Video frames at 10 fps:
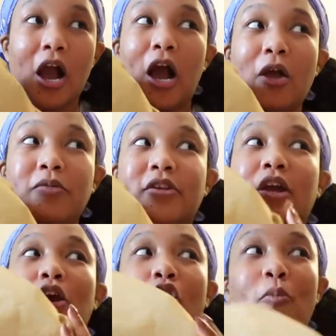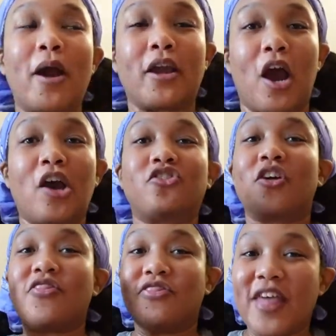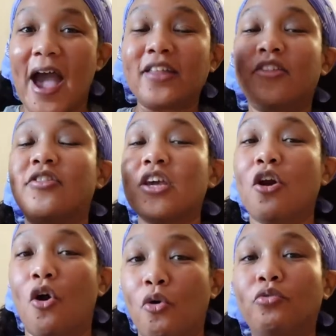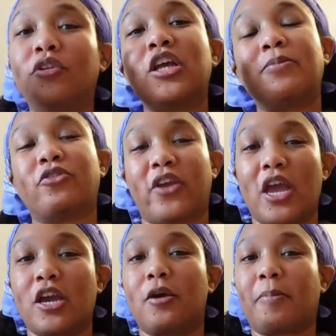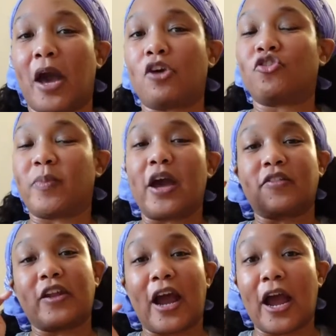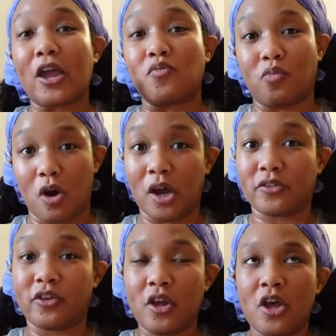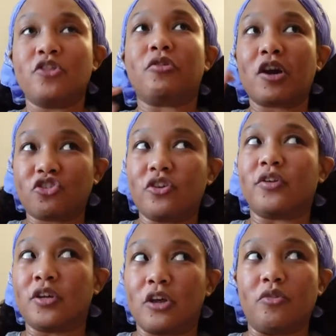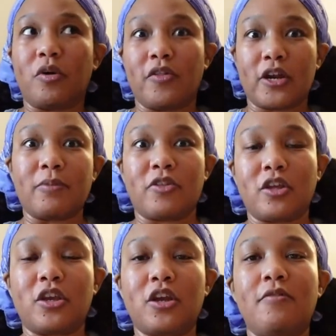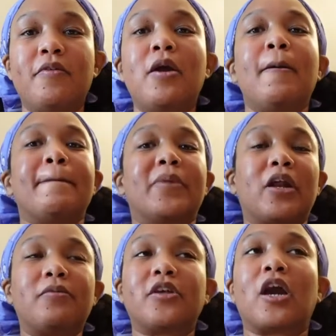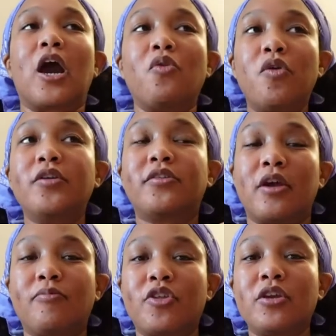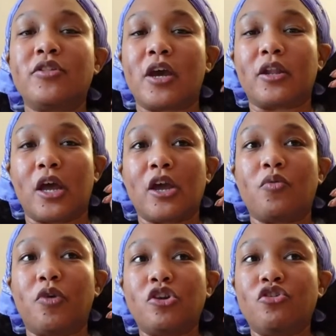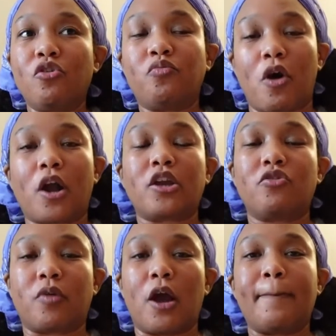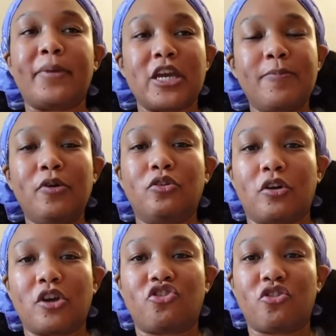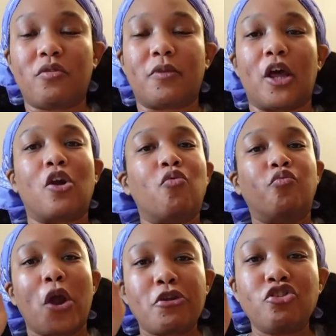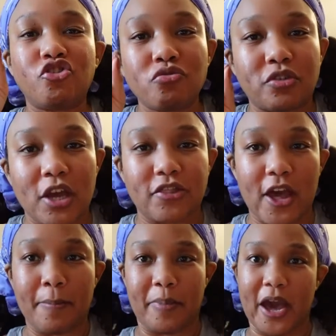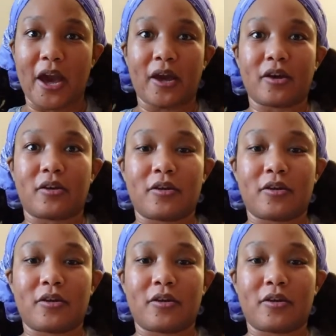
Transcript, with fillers: I was like, "Oh my gosh, that's the only Bottega pouch bag that I want." There actually is another one that I'm thinking of, but I was like, I want something that like when you're walking around, people look at you and like, where did you get that bag?